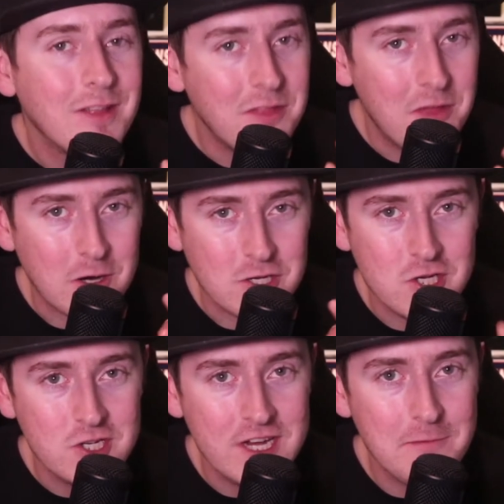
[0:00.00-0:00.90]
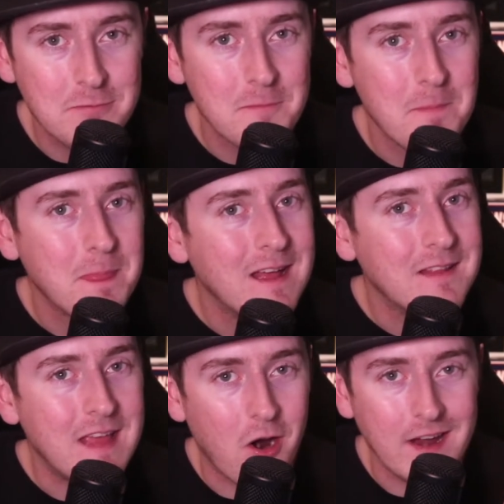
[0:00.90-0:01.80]
They're cheap.
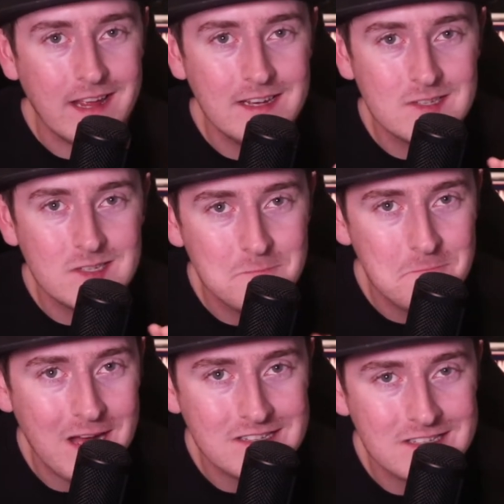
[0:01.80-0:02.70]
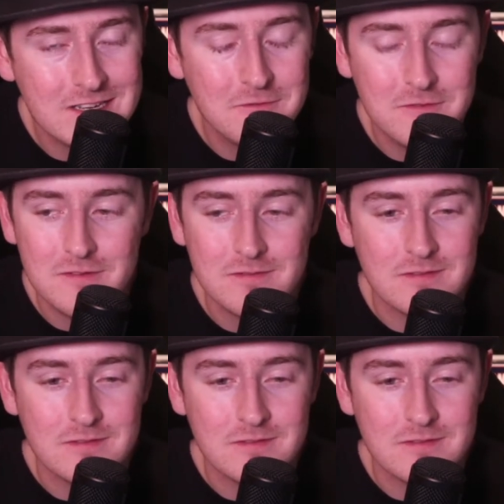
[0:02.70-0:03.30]
They are inexpensive.